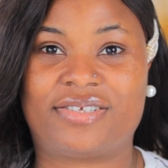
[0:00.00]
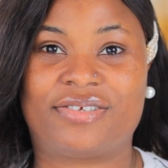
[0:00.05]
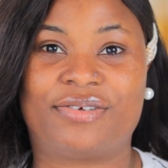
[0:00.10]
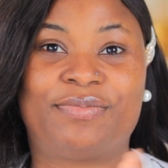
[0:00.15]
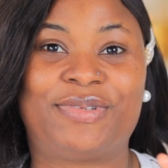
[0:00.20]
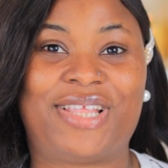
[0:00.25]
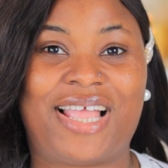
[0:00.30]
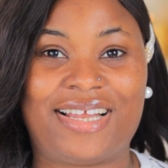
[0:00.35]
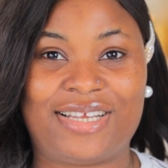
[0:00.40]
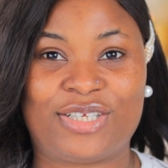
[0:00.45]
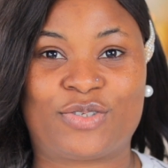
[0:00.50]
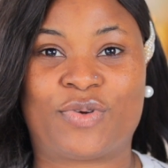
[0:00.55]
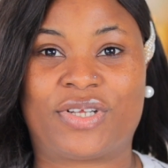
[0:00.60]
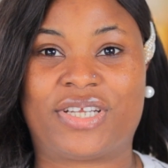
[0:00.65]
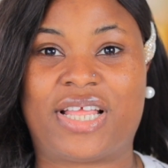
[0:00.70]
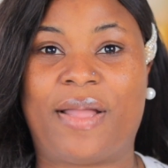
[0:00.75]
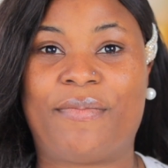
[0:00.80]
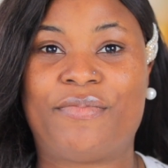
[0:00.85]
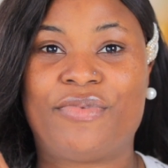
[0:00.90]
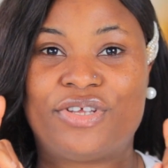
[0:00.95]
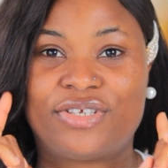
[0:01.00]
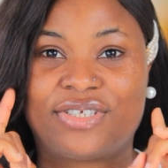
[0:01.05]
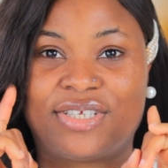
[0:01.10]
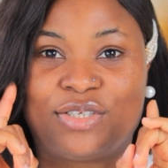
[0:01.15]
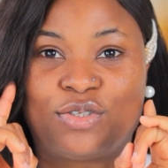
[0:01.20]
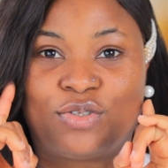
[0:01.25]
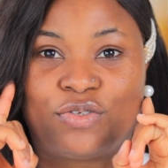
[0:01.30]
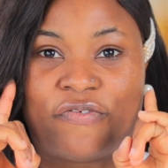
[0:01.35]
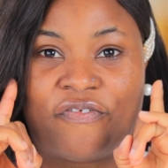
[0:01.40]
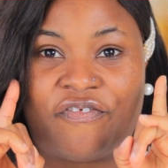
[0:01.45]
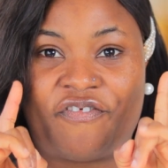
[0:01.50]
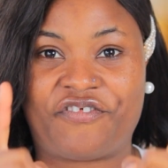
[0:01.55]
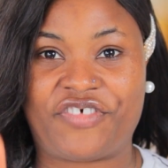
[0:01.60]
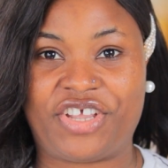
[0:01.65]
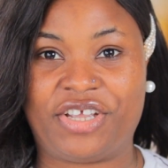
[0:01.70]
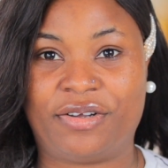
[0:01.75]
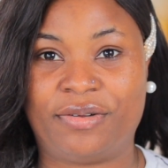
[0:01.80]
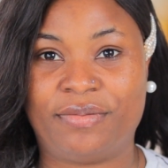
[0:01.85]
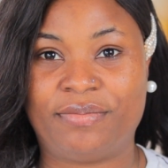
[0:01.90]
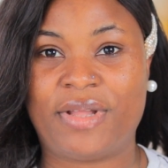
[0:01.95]
So that is what I'm using to
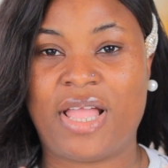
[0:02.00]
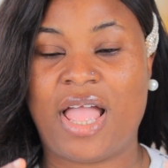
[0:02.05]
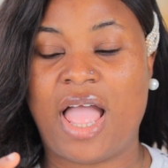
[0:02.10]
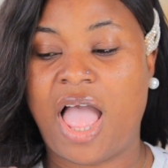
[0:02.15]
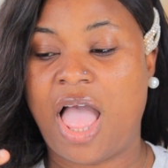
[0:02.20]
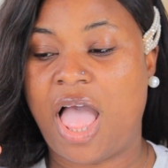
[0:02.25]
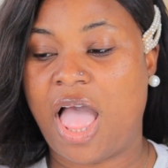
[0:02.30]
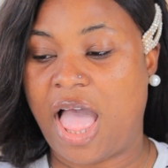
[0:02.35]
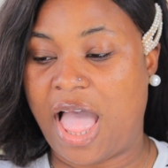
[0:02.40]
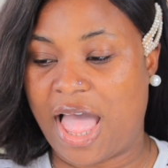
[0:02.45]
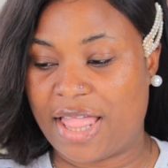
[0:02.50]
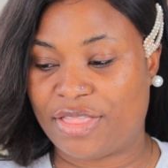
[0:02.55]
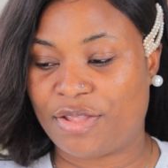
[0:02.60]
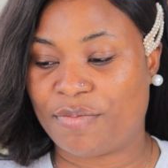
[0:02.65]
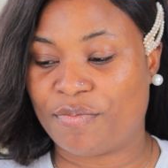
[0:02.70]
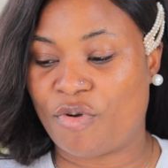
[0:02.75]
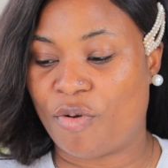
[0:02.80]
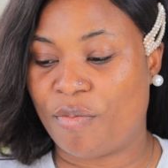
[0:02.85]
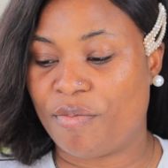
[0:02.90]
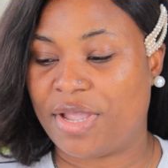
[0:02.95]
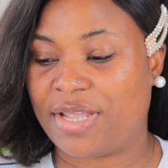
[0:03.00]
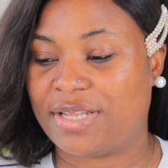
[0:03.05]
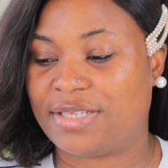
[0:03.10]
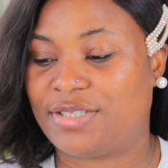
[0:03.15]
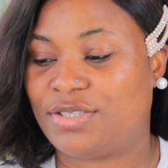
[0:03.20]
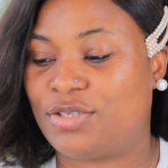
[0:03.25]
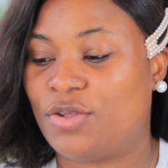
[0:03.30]
film at the moment.